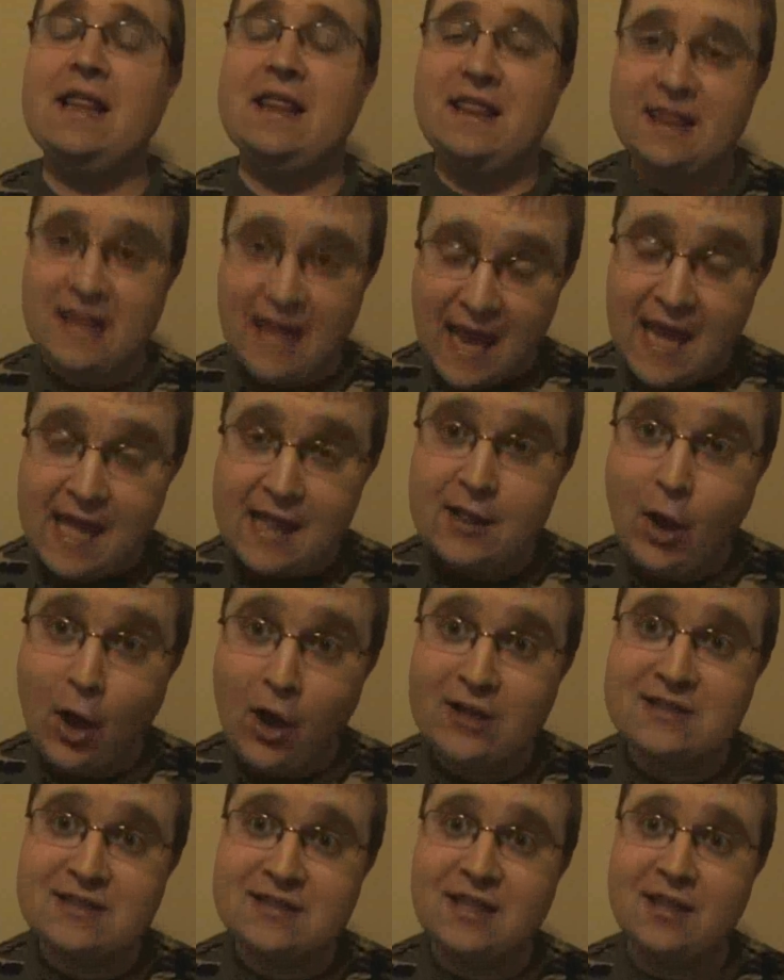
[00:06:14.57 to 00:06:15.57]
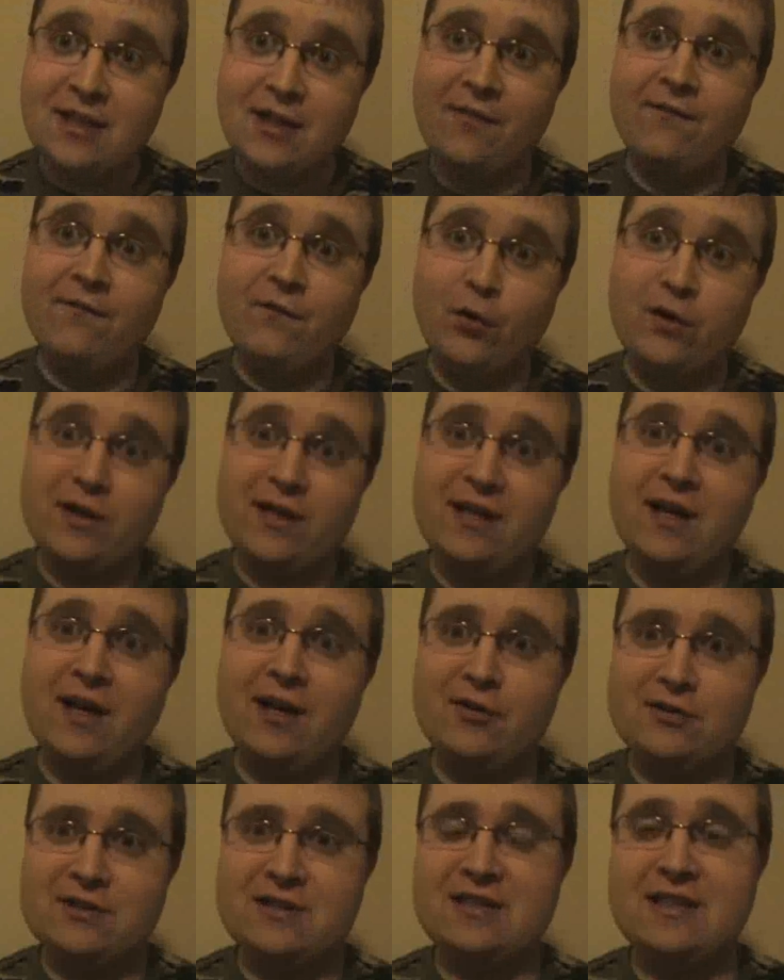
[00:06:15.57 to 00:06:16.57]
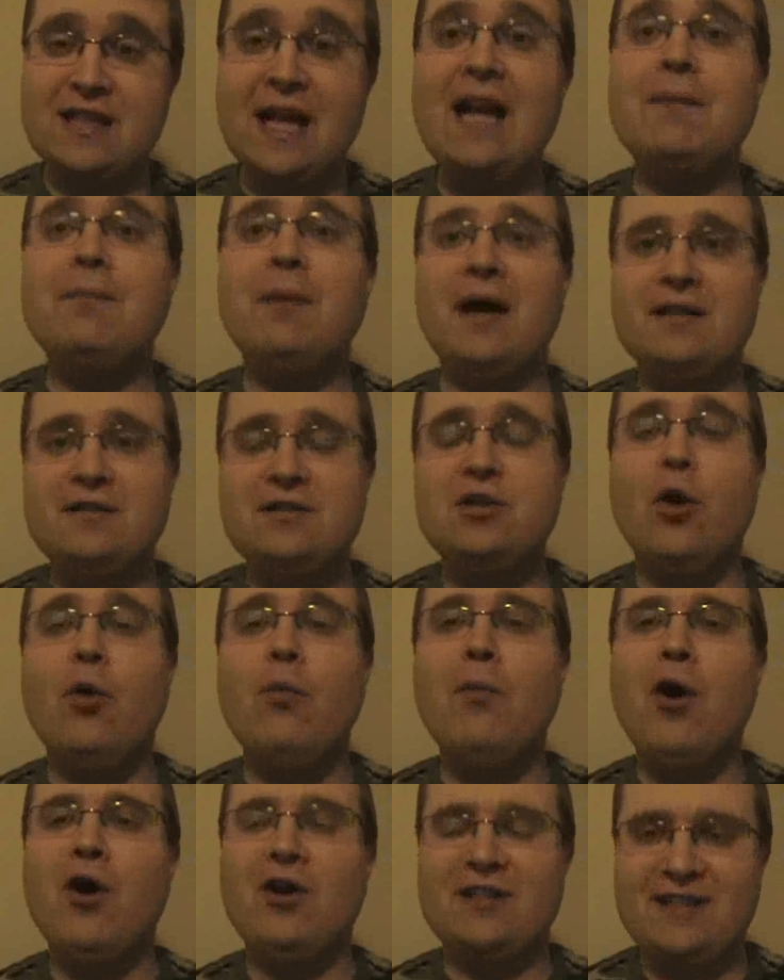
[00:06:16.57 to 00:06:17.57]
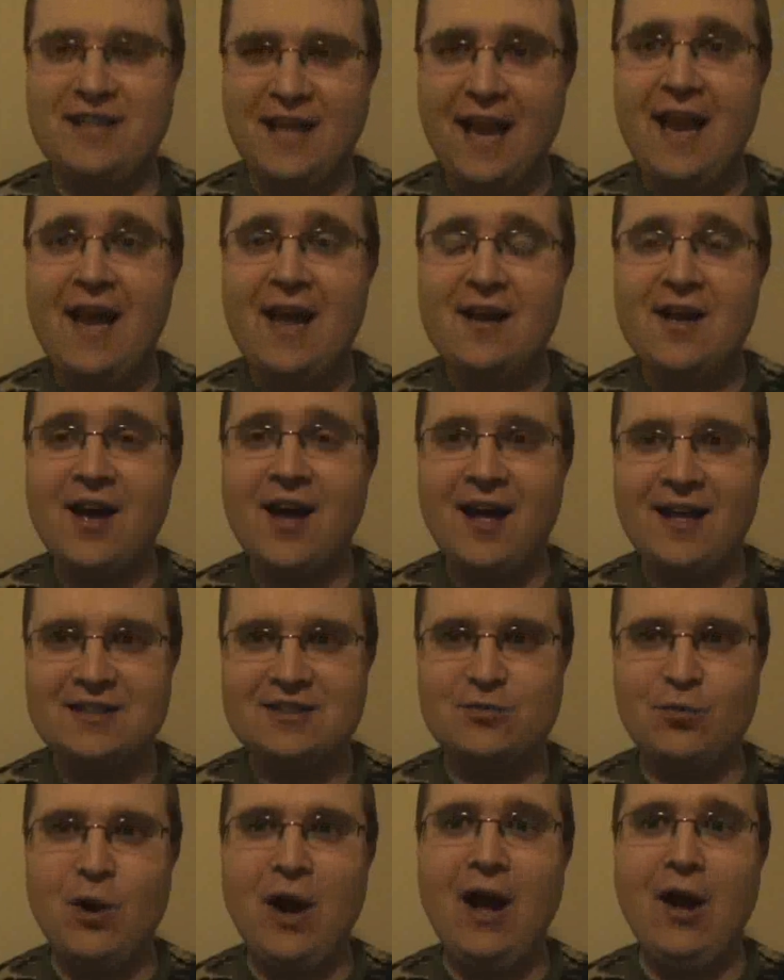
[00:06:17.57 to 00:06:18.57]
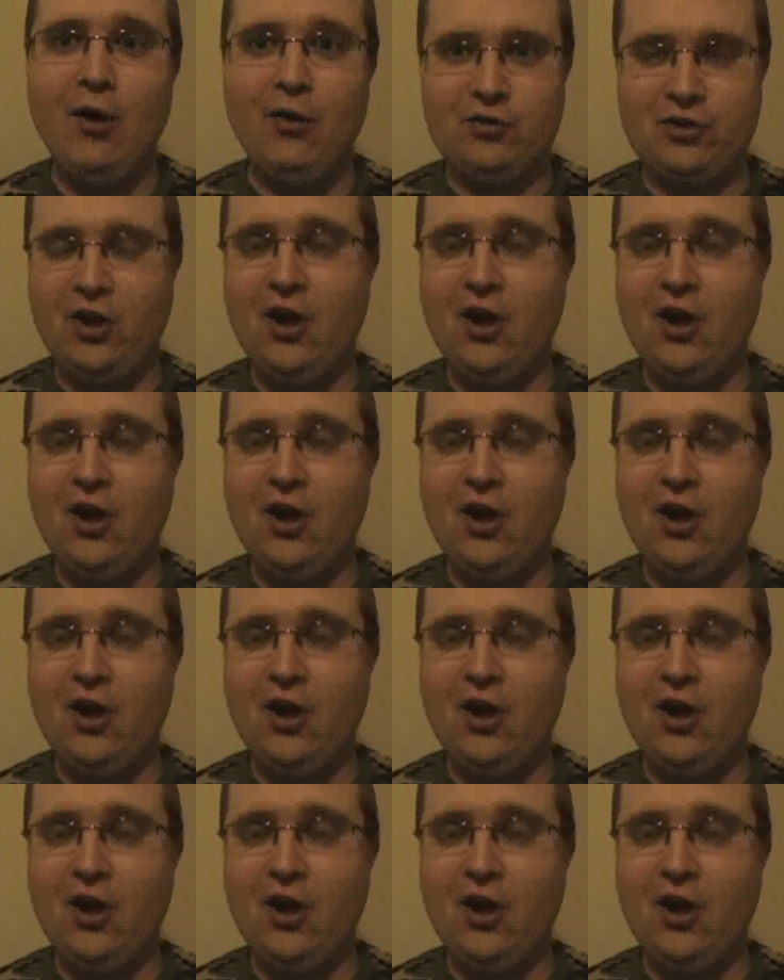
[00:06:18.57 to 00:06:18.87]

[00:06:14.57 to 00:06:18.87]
they lost to the 49ers, led by Joe Montana as well.